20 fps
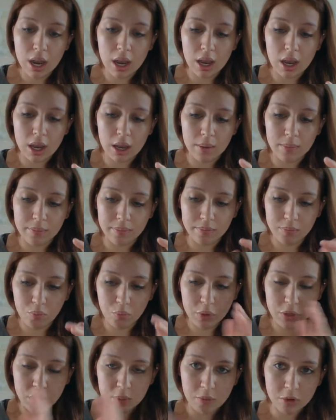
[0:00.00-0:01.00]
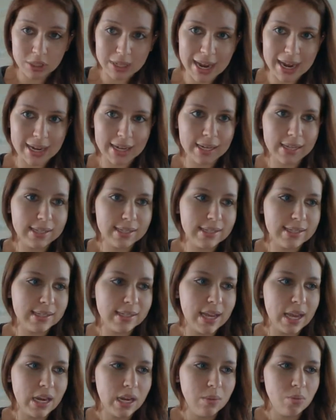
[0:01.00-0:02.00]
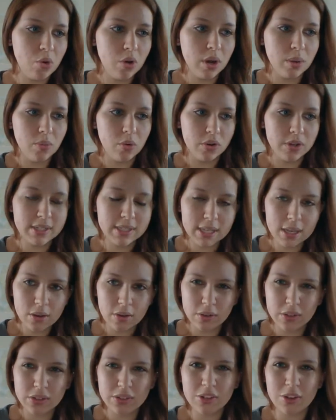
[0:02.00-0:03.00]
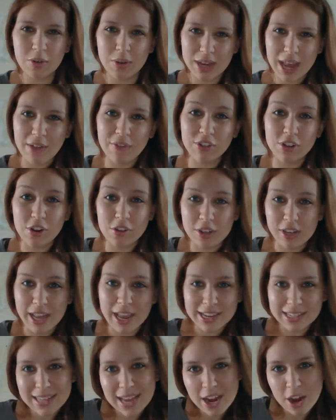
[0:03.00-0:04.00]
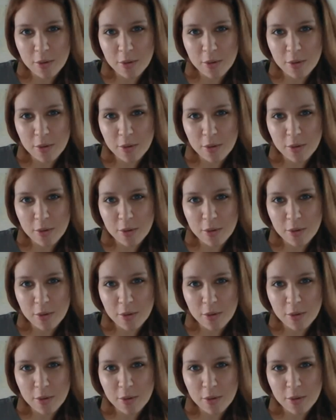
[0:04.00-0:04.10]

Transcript: With our protagonists gaining more and more skills. So in Avatar: The Last